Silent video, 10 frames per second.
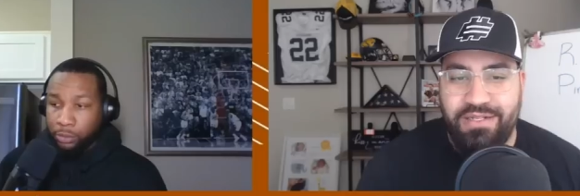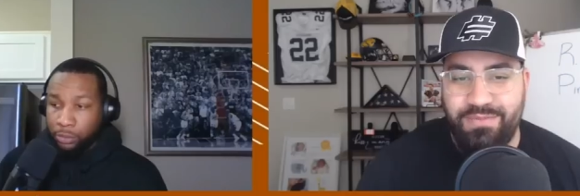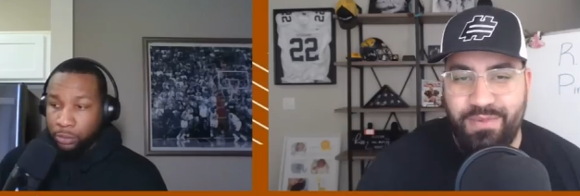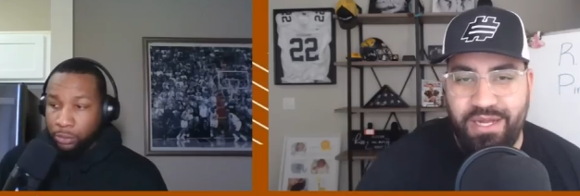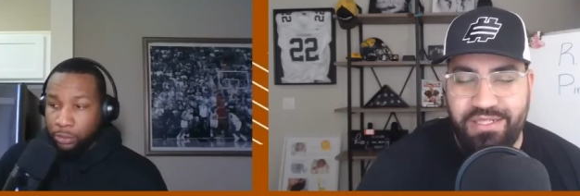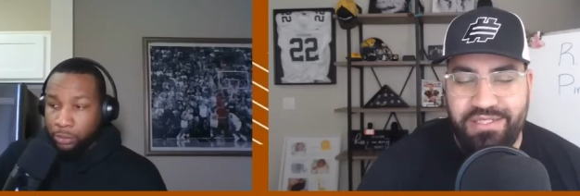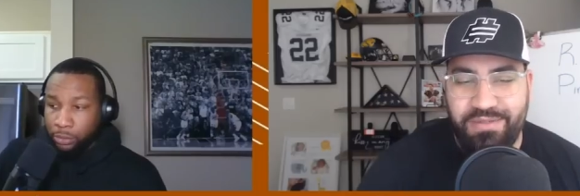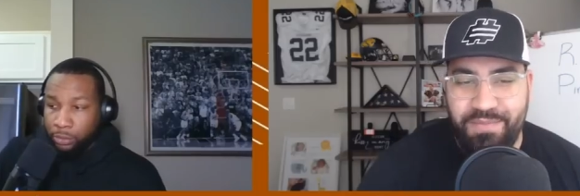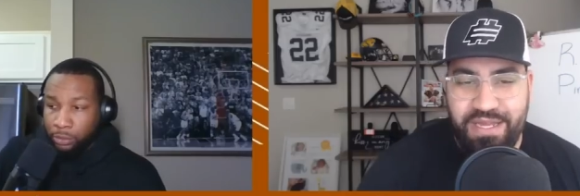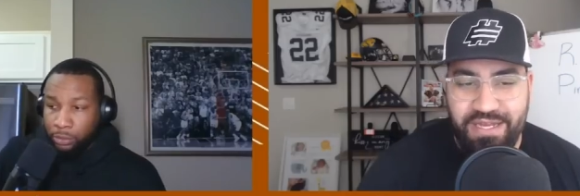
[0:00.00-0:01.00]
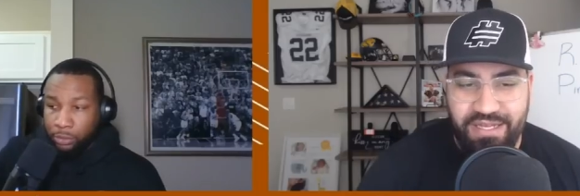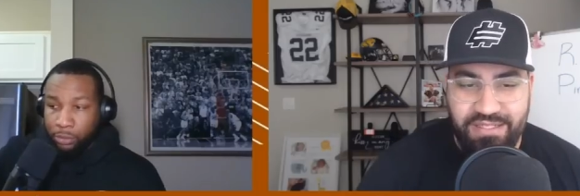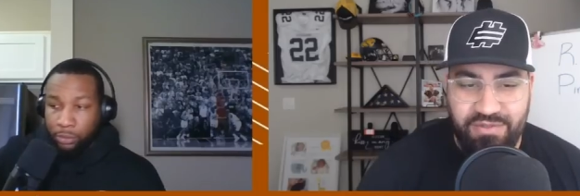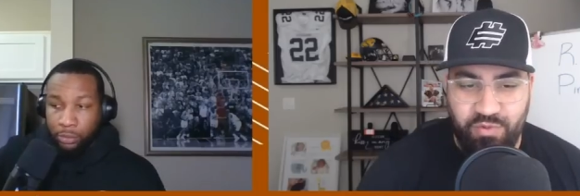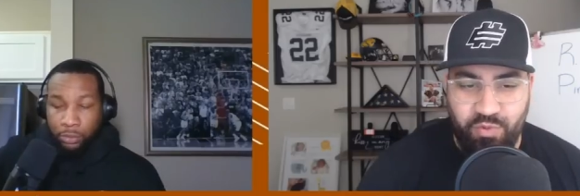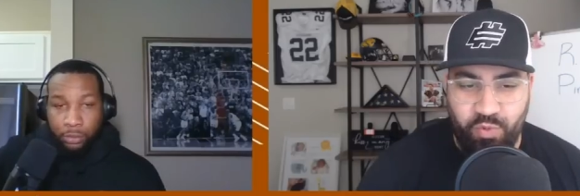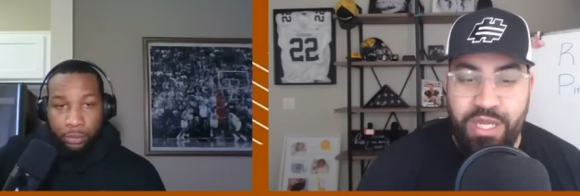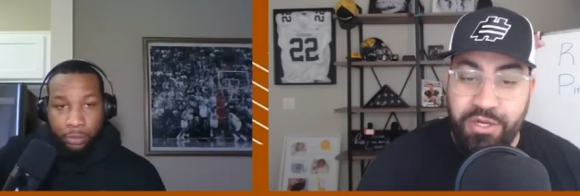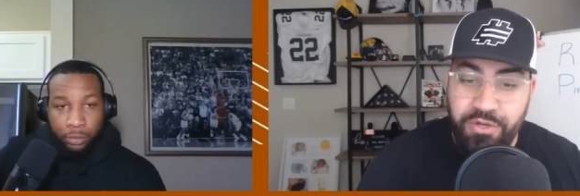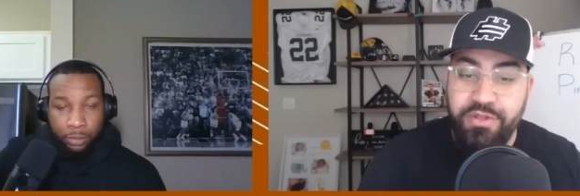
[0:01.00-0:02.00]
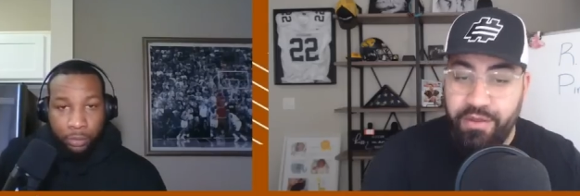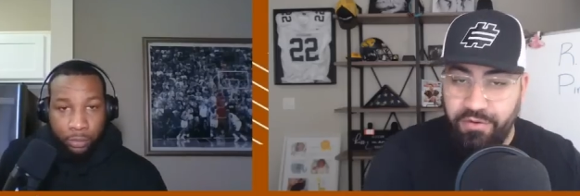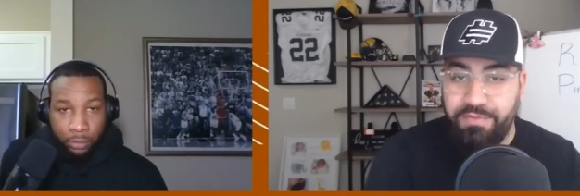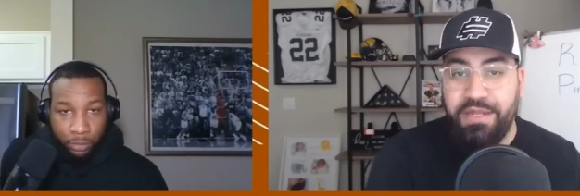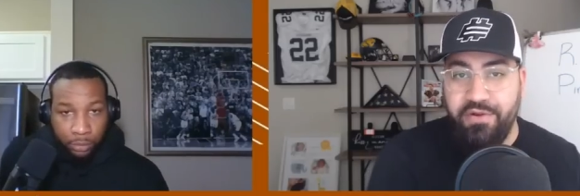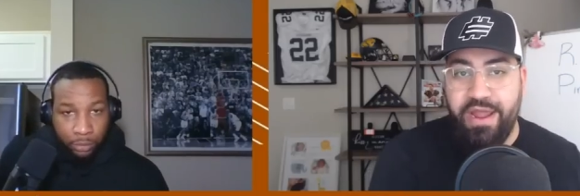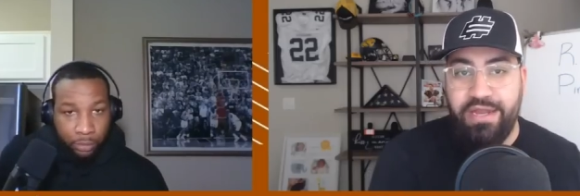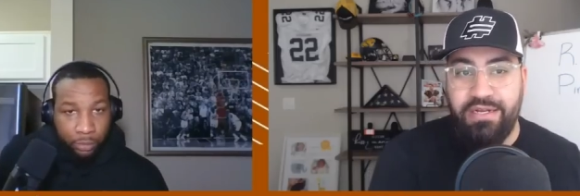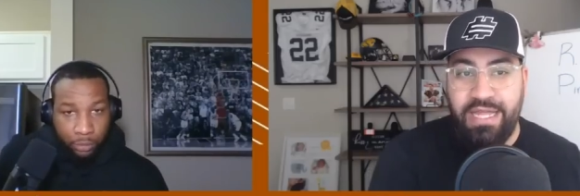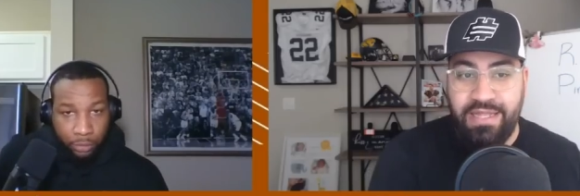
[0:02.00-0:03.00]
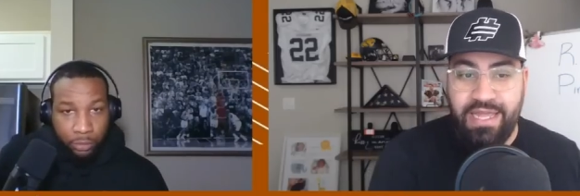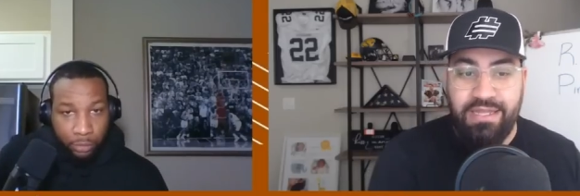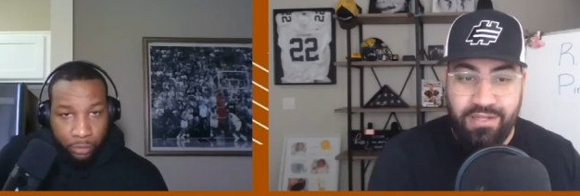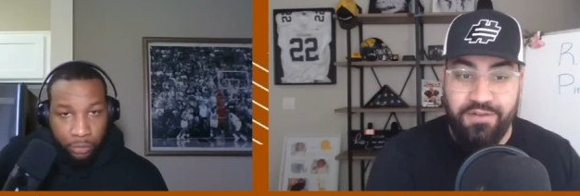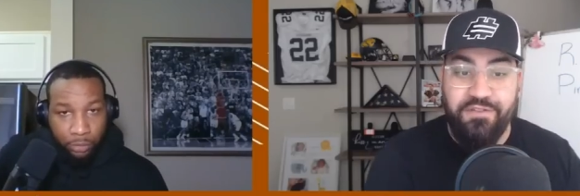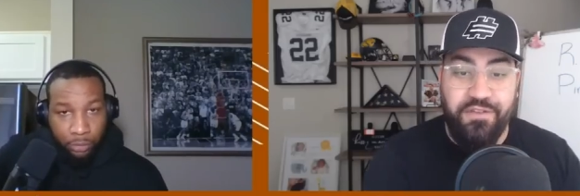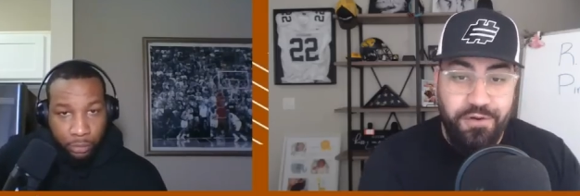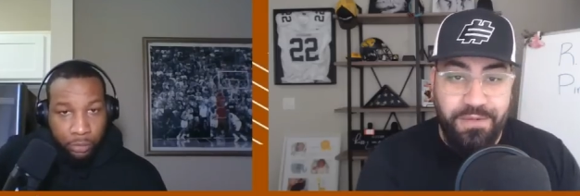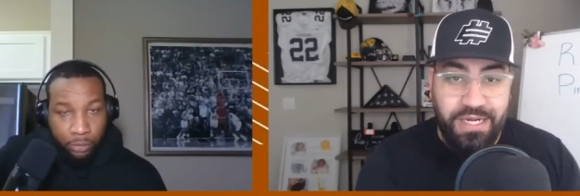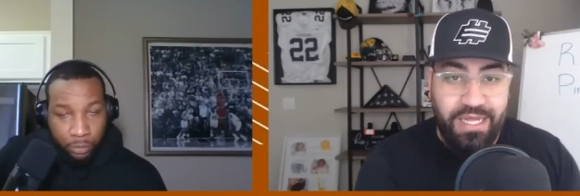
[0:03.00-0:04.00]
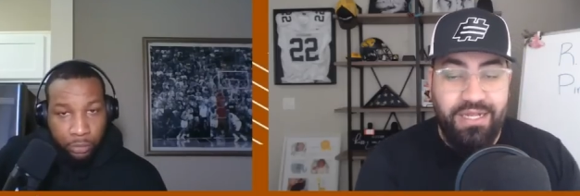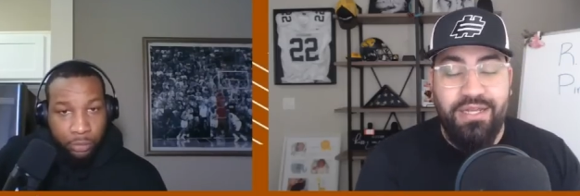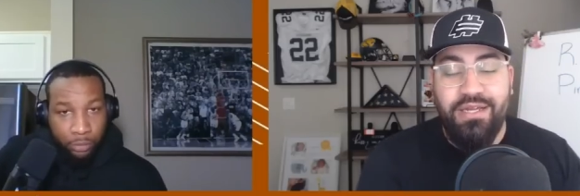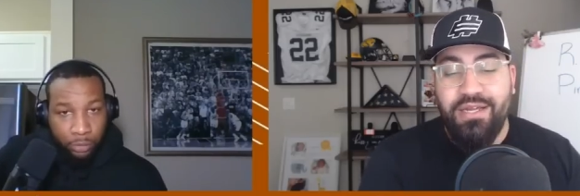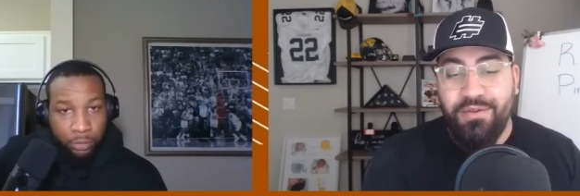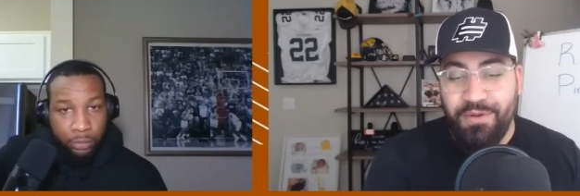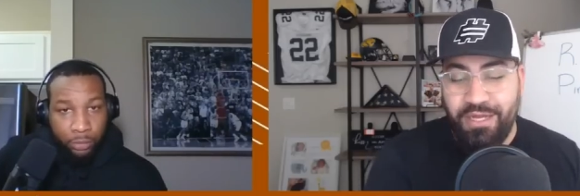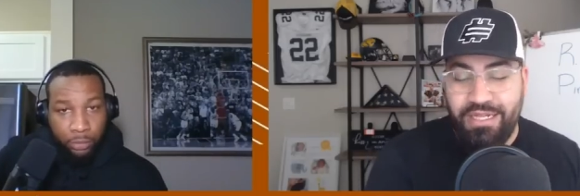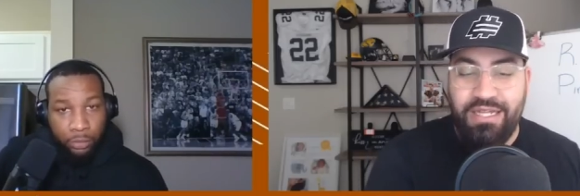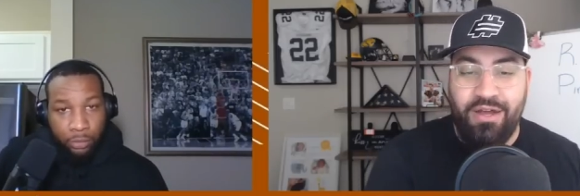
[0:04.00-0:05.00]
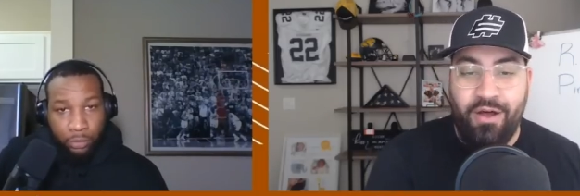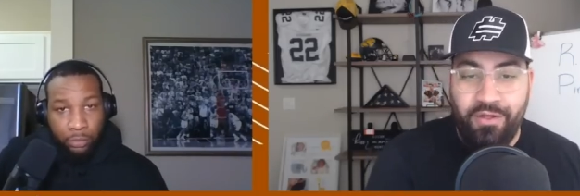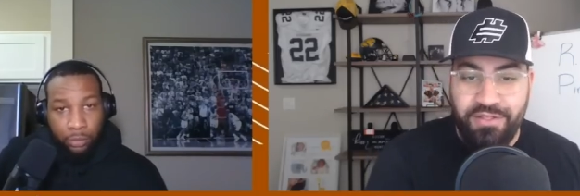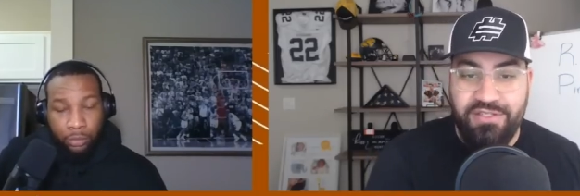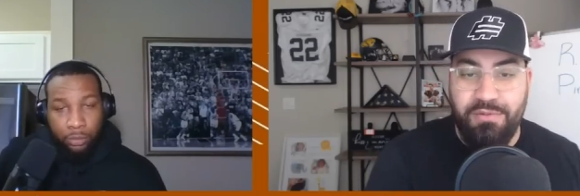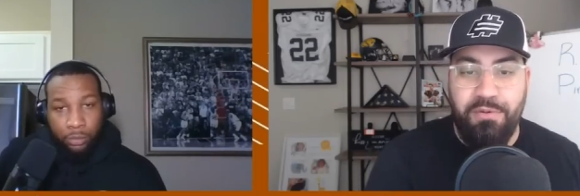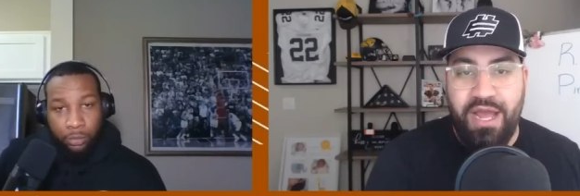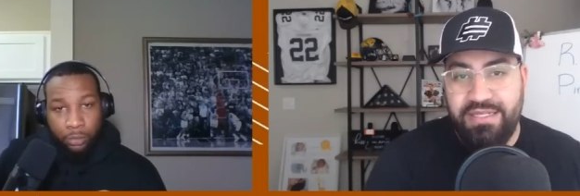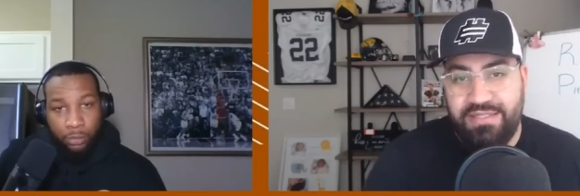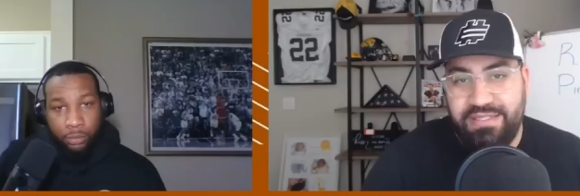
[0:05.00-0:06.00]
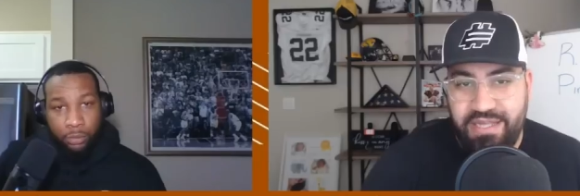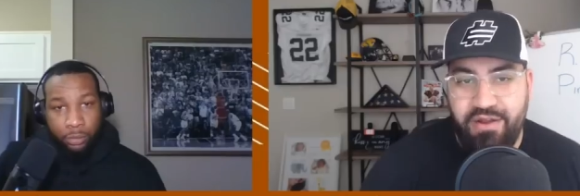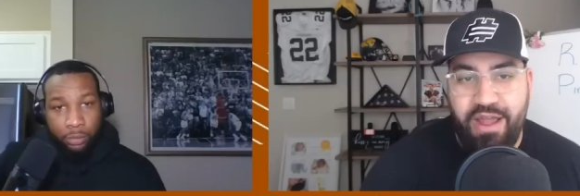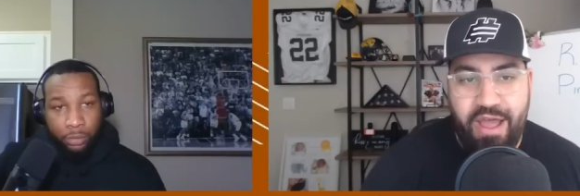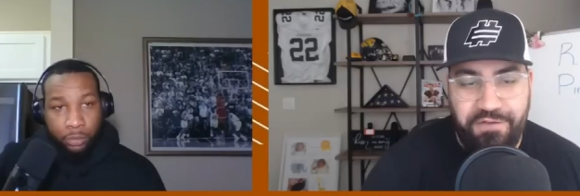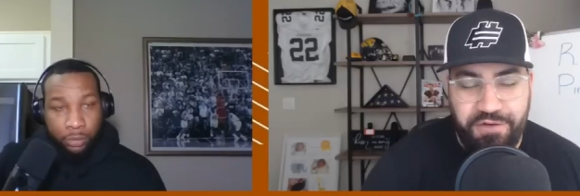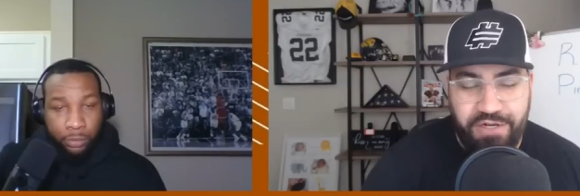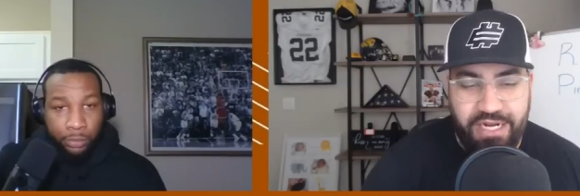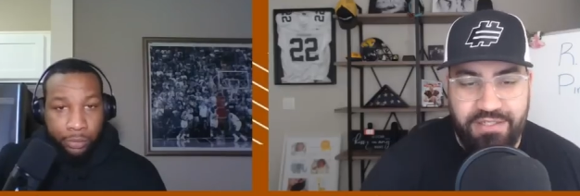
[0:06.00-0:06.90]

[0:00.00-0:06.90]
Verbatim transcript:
Speaker 1: as much because we knew they would be great and they confirmed it, but all the surprises thereafter kind of